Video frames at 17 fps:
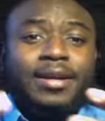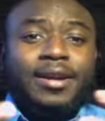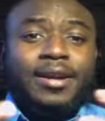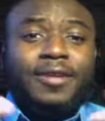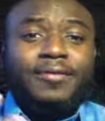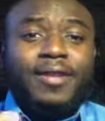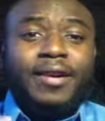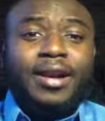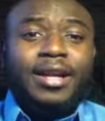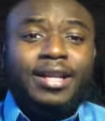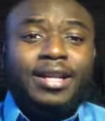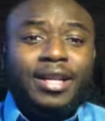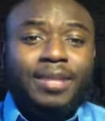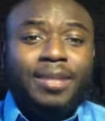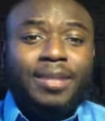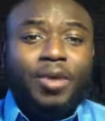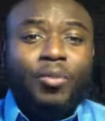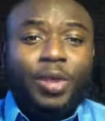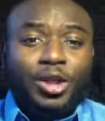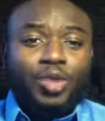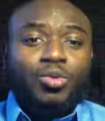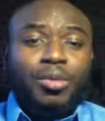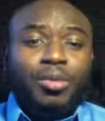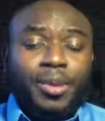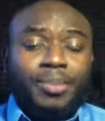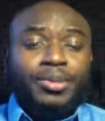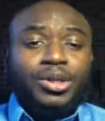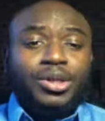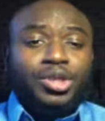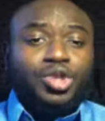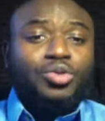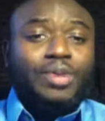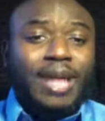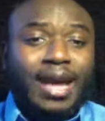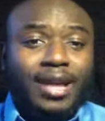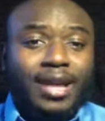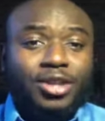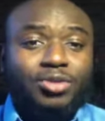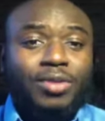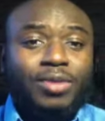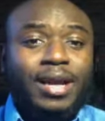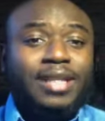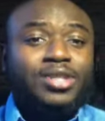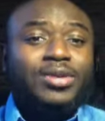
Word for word: you know, very clear about what you want people to do next, right?